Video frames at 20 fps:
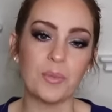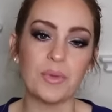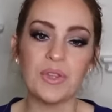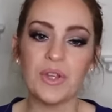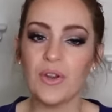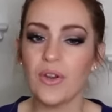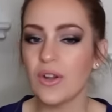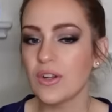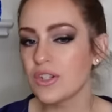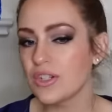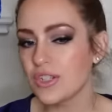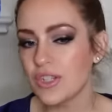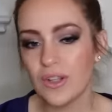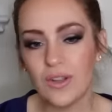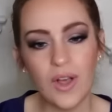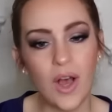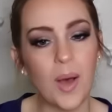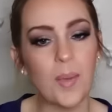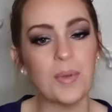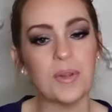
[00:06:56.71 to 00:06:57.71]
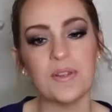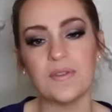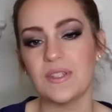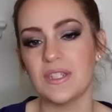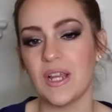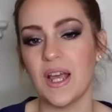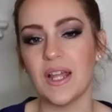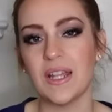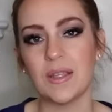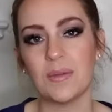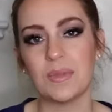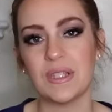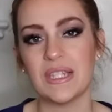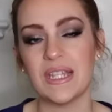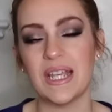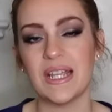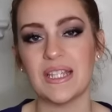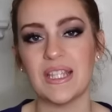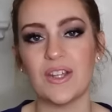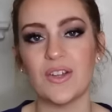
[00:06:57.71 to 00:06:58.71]
but there are just a couple of styling
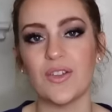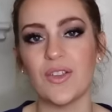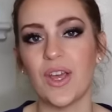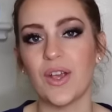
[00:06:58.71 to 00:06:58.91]
mistakes here